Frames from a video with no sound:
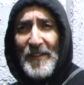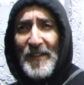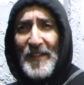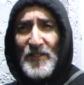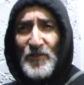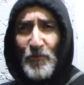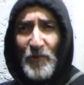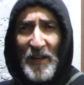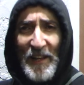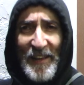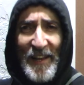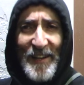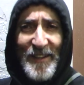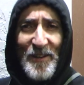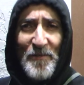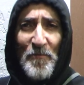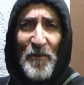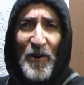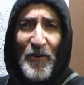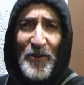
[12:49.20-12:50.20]
That's what I
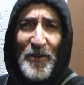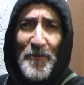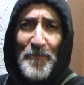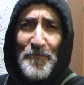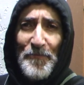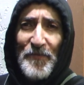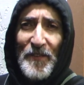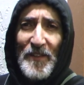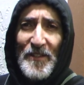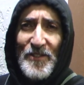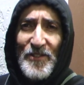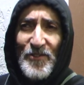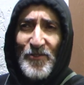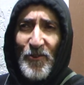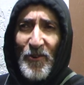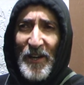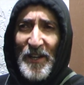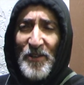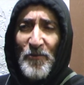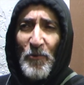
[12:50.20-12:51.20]
like about it.
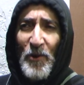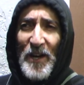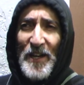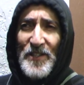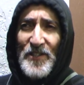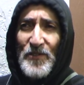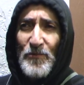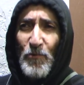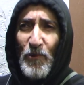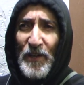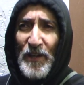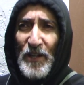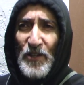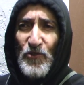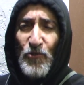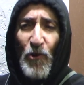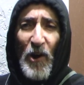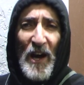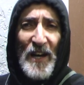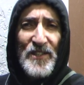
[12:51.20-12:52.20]
So anyways, we're going
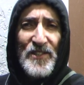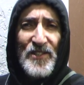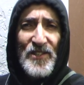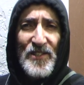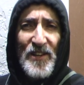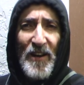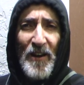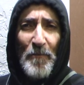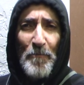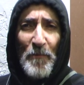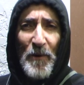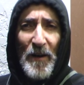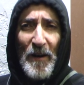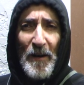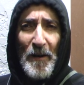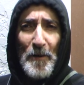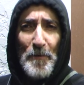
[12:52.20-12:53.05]
to try some